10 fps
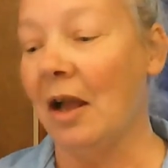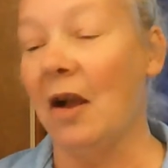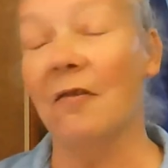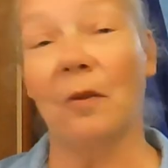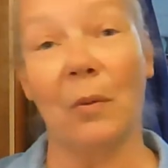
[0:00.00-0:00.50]

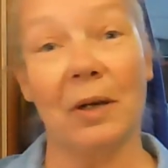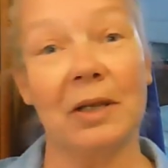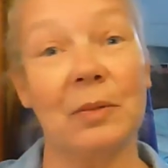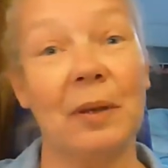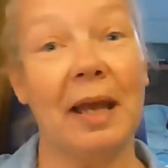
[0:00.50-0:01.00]
Of
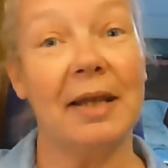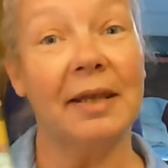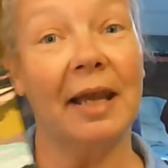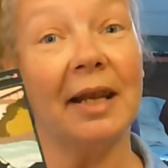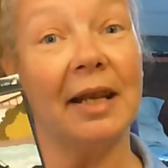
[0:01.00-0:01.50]
course, we had to
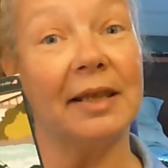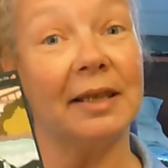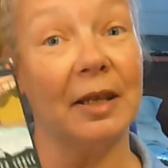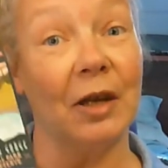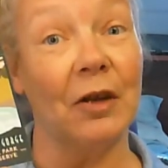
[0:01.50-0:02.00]
get a
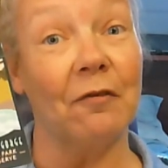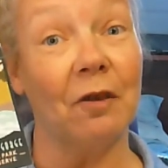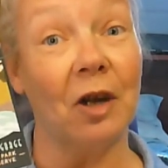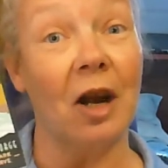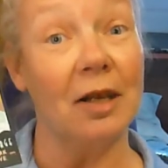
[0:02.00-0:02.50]
sticker
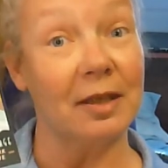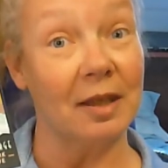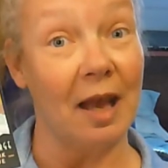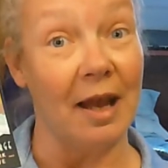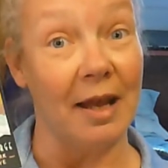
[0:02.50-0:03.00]
for our
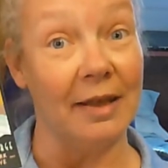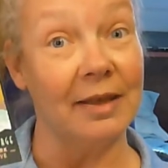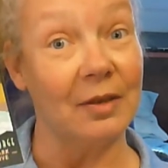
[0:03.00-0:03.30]
slide.